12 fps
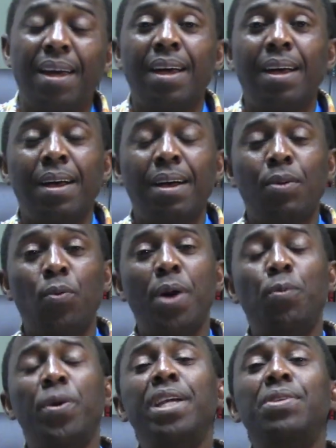When we
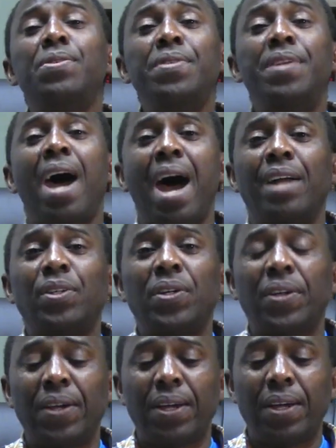do that,
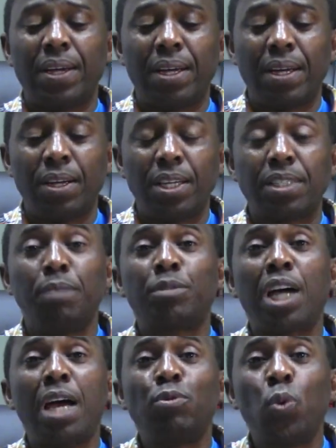sometimes
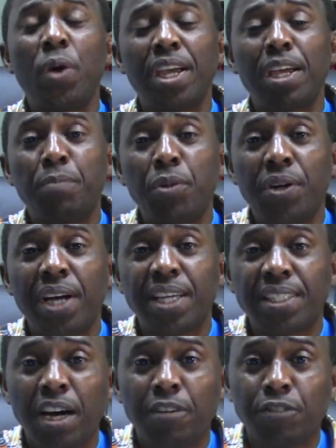we can put
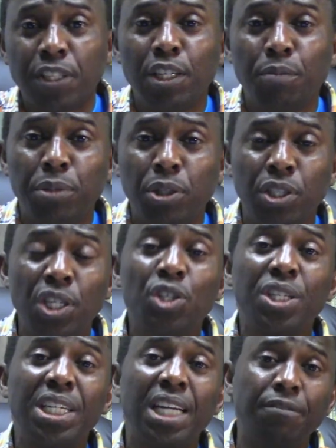ourselves in the position
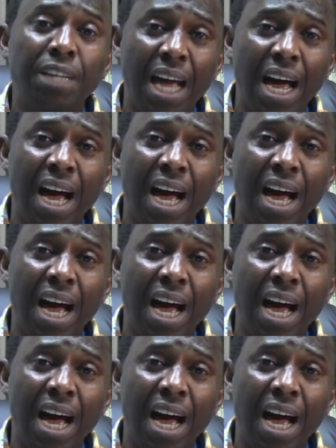of God.